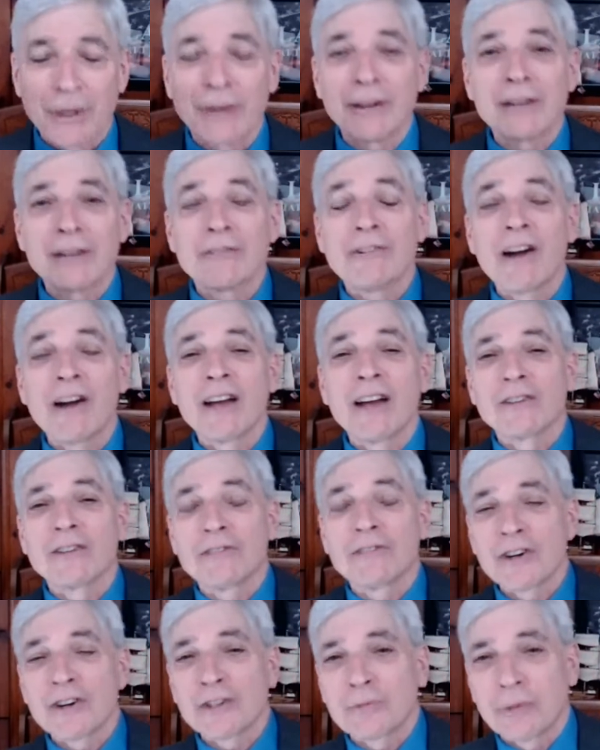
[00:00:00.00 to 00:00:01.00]
I'm going to fire the
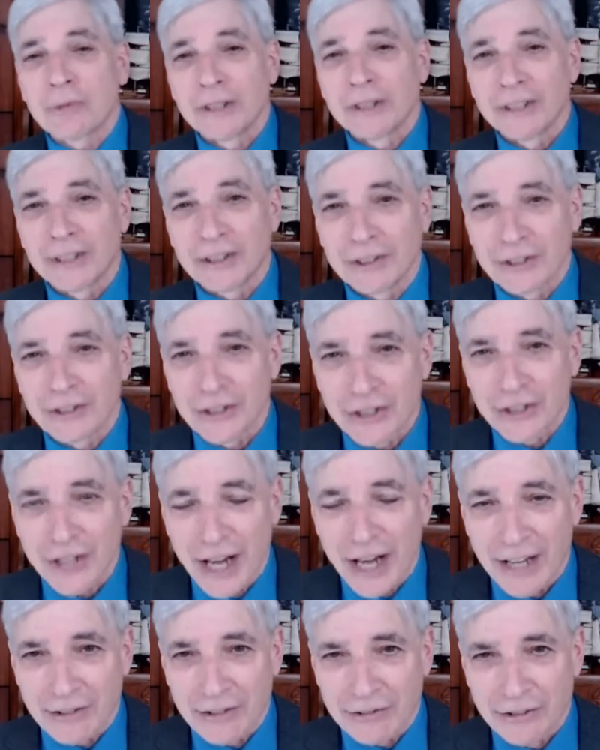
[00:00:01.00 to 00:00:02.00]
first political
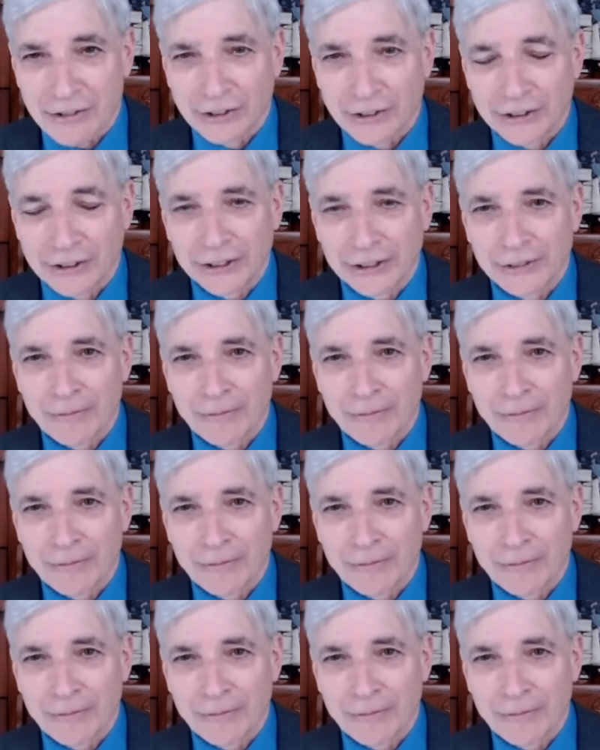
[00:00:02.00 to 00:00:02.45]
shot, folks.